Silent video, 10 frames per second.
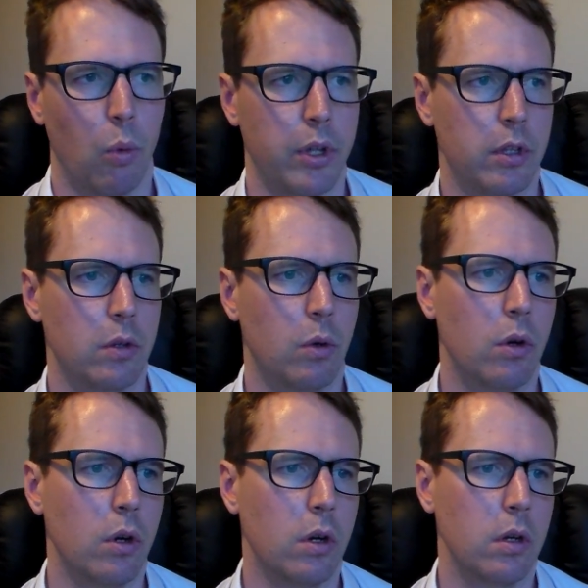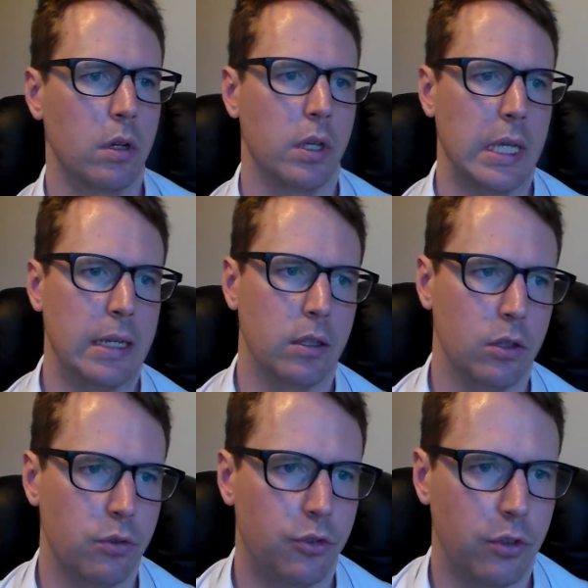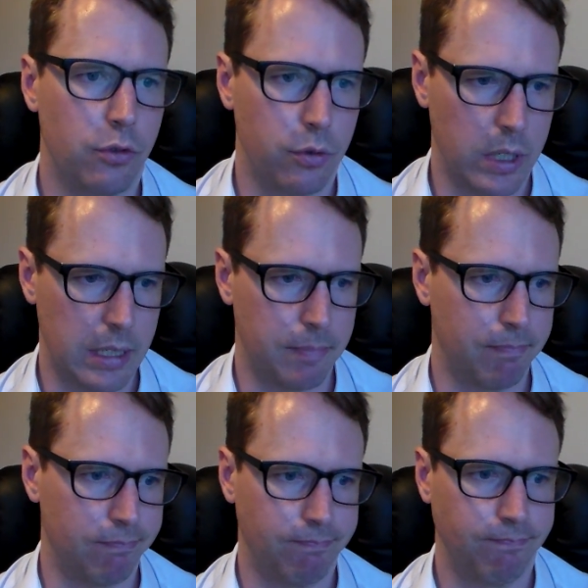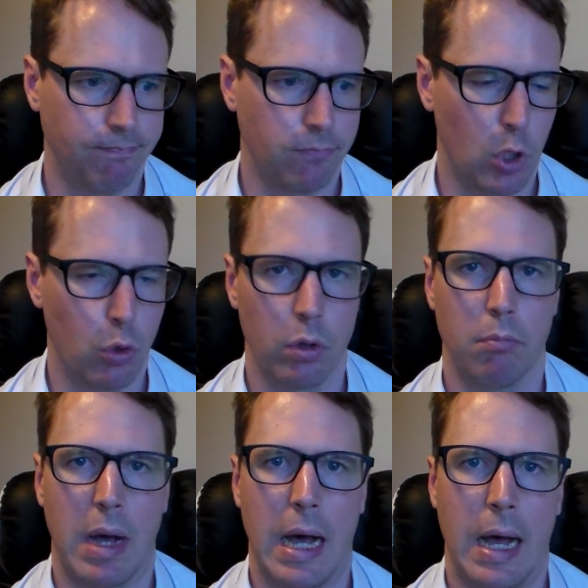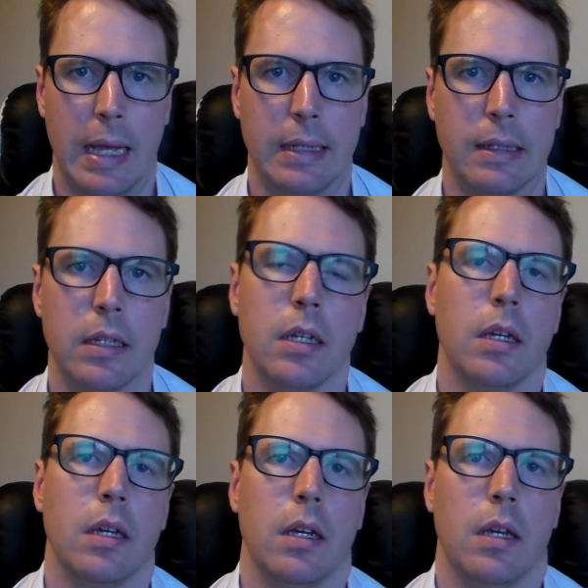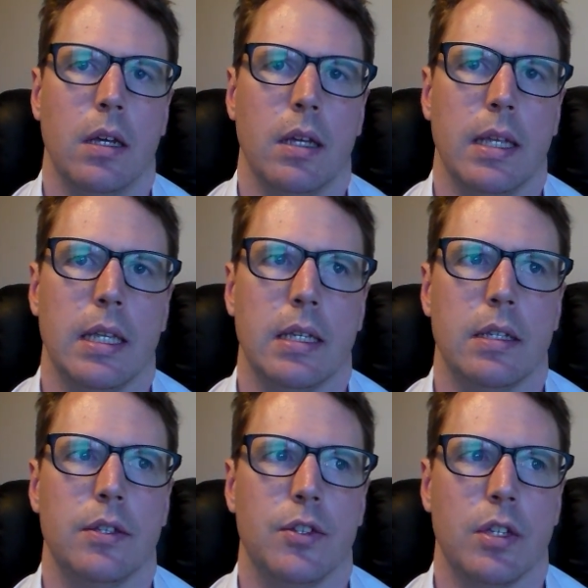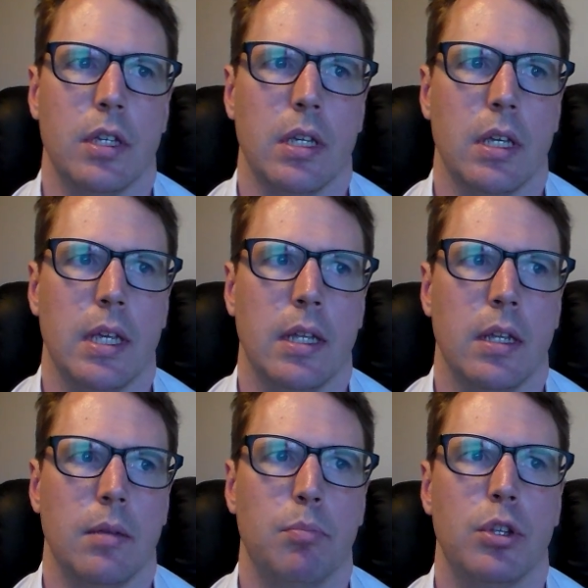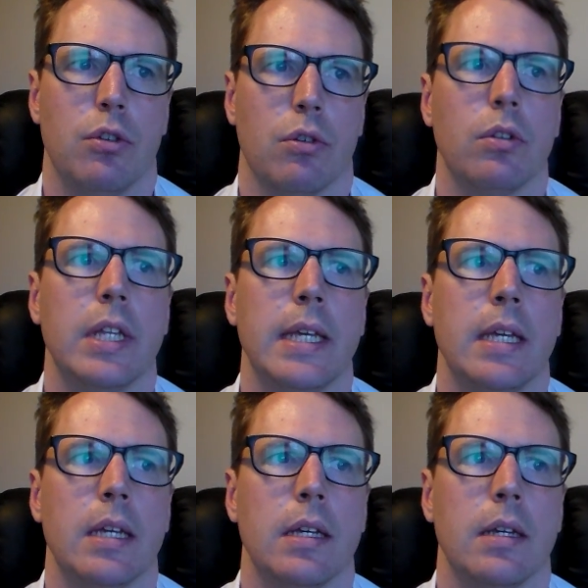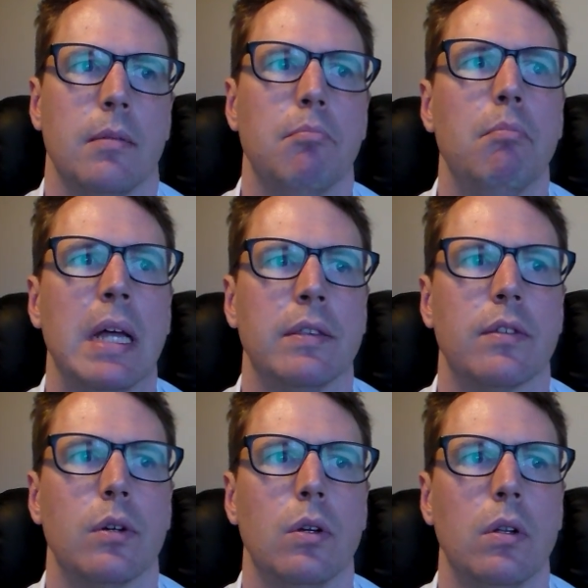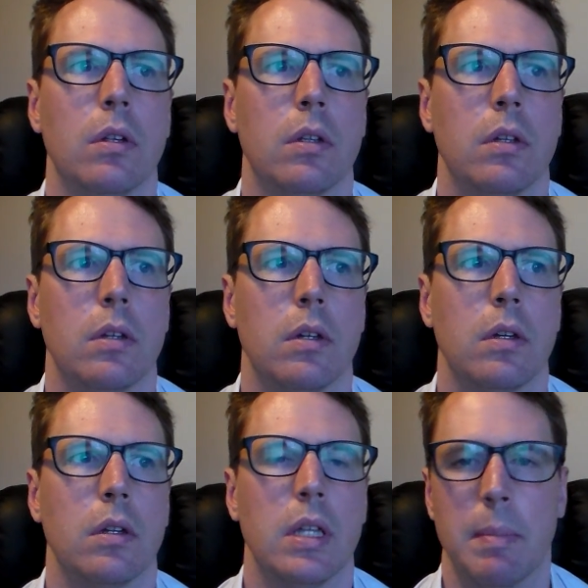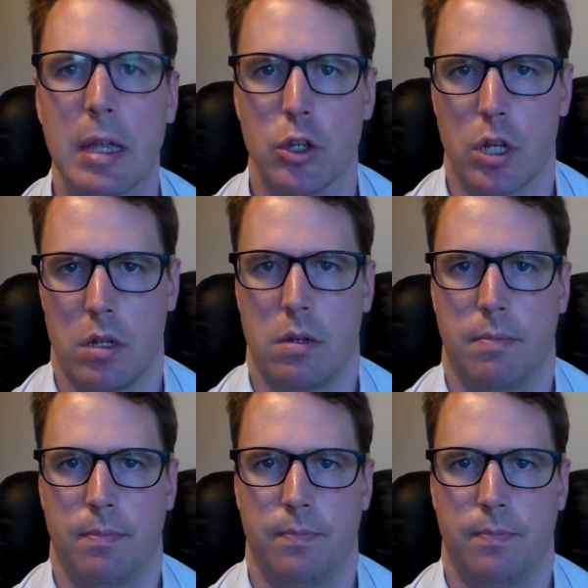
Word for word: When you're in a lucid dream, your mind is in a purely mental dimension.